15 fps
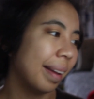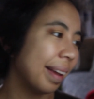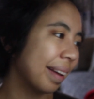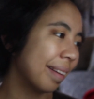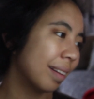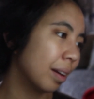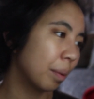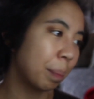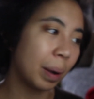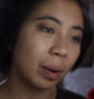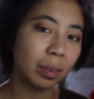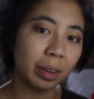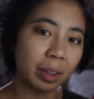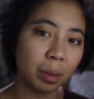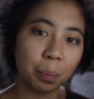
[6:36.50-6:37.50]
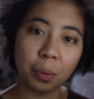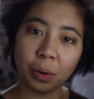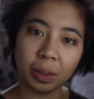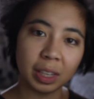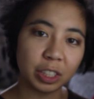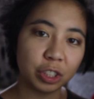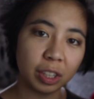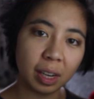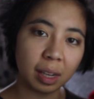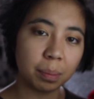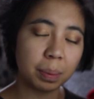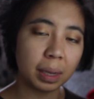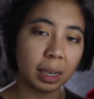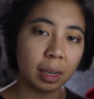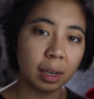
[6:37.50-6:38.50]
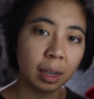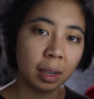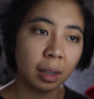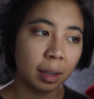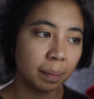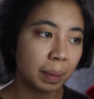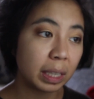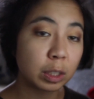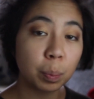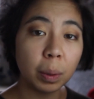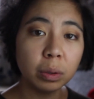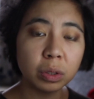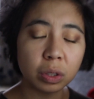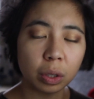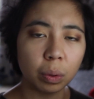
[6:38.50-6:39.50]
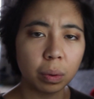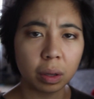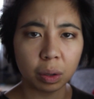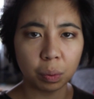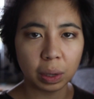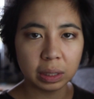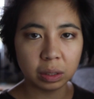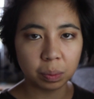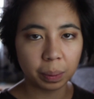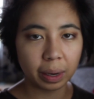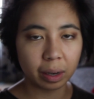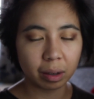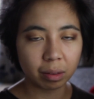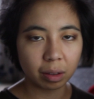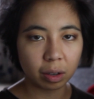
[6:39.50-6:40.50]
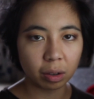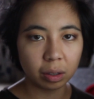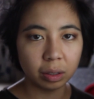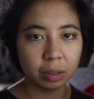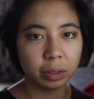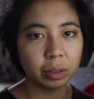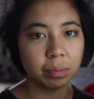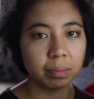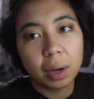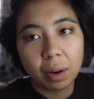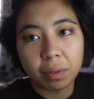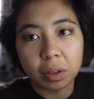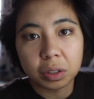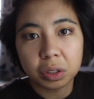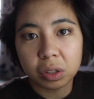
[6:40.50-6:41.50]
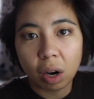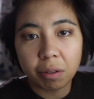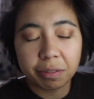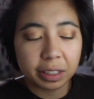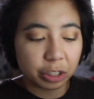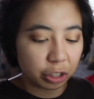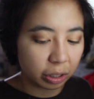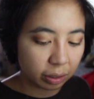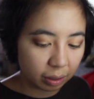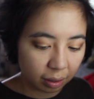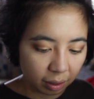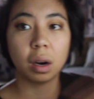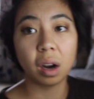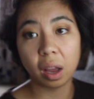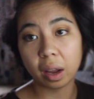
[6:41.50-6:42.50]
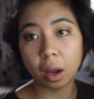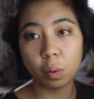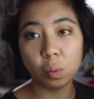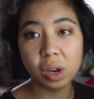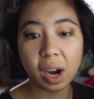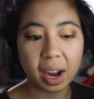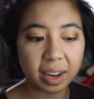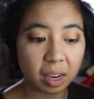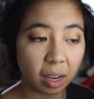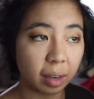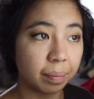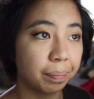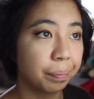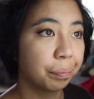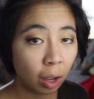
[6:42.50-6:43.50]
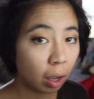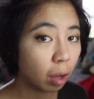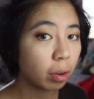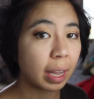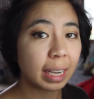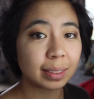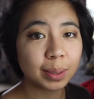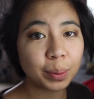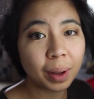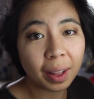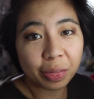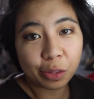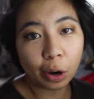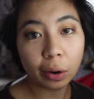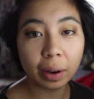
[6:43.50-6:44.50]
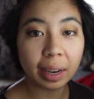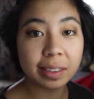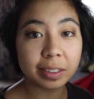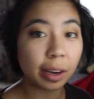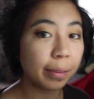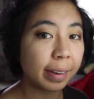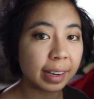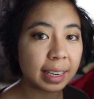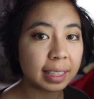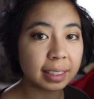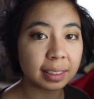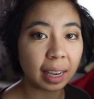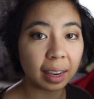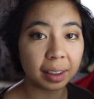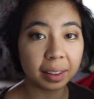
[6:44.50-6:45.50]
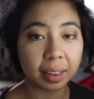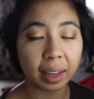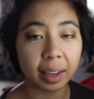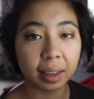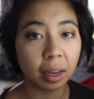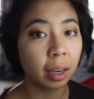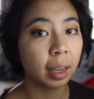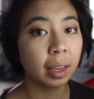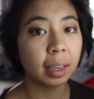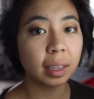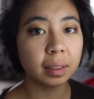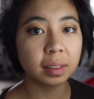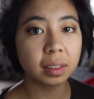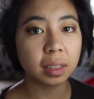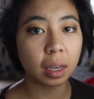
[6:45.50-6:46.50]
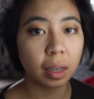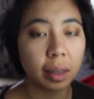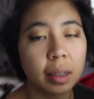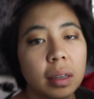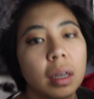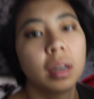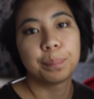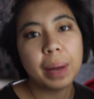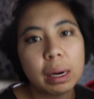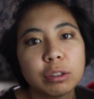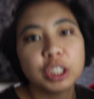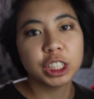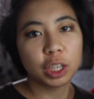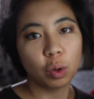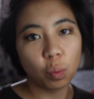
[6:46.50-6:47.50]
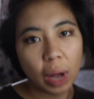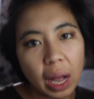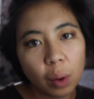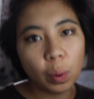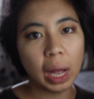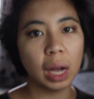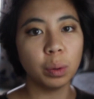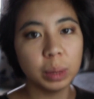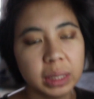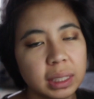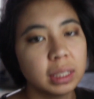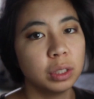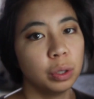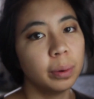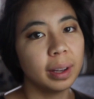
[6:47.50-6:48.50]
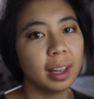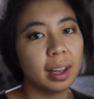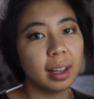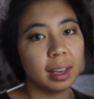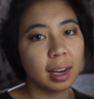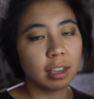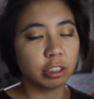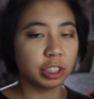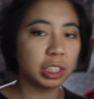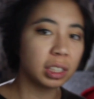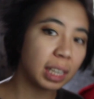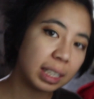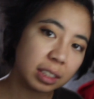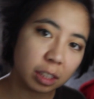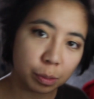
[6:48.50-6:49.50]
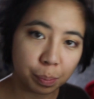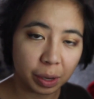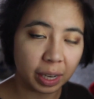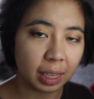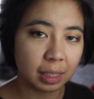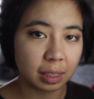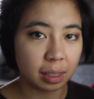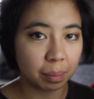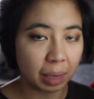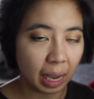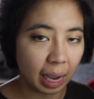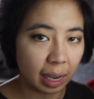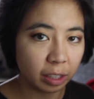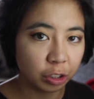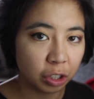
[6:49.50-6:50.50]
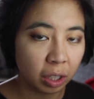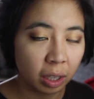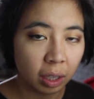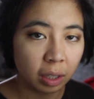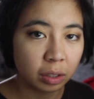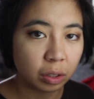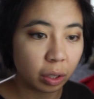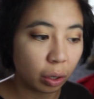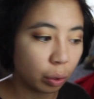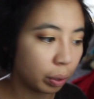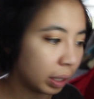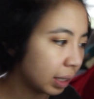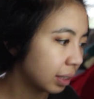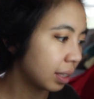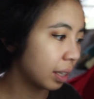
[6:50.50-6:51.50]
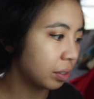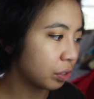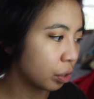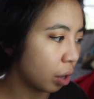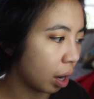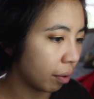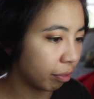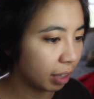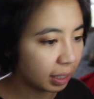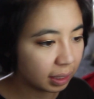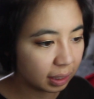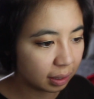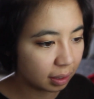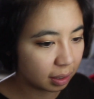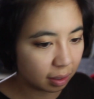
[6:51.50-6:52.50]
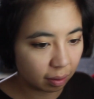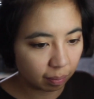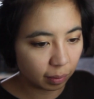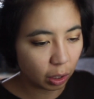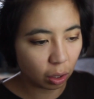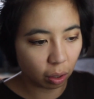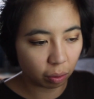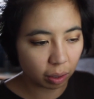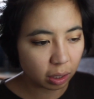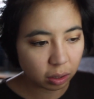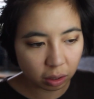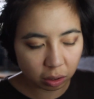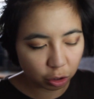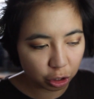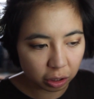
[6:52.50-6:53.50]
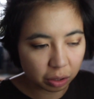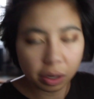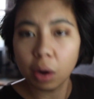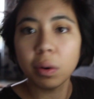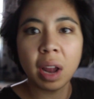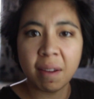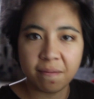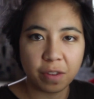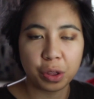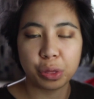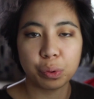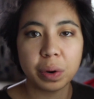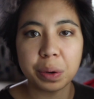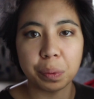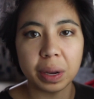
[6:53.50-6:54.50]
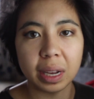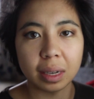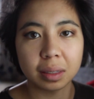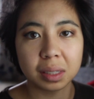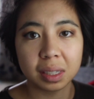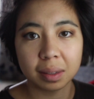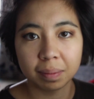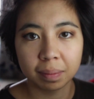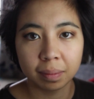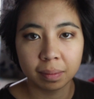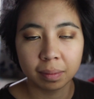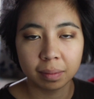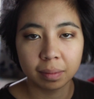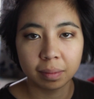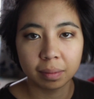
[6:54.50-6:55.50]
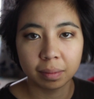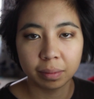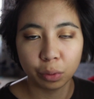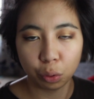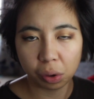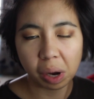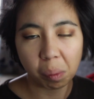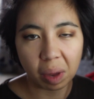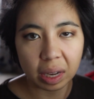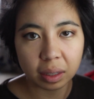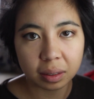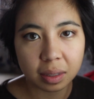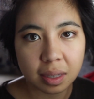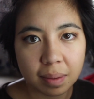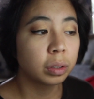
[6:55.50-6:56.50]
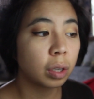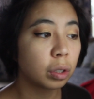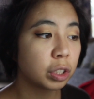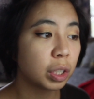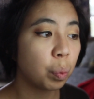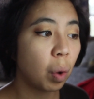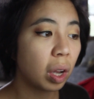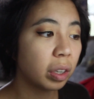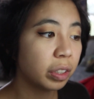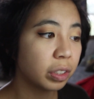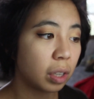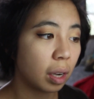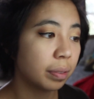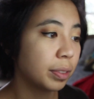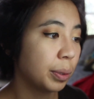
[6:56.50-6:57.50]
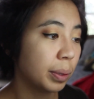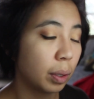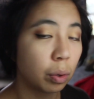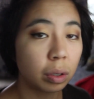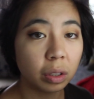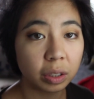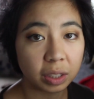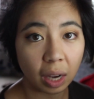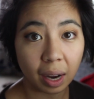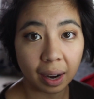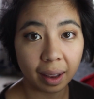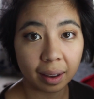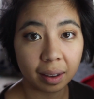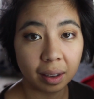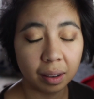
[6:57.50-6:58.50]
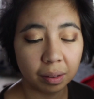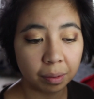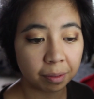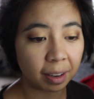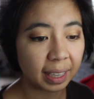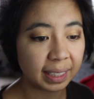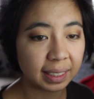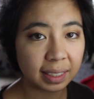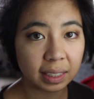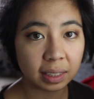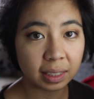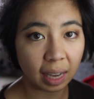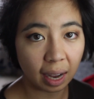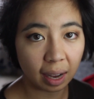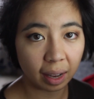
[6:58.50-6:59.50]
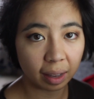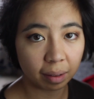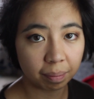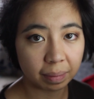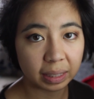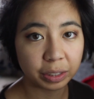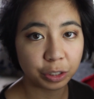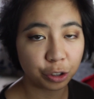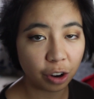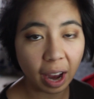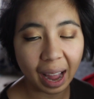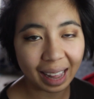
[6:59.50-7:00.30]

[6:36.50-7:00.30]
And apparently the porn that she had been exposed to were the ones where the girl, starfishes. Alright, I got one eye done. Okay, so Cutthroat has already decided that he's done bow chicka wow wow with CYNTOIA, and now she needs to bring in some cash. So he sends her off. This is, she's known him for 3 weeks. 3 weeks. So she wanders off to a local Sonic, finds this guy, Mr.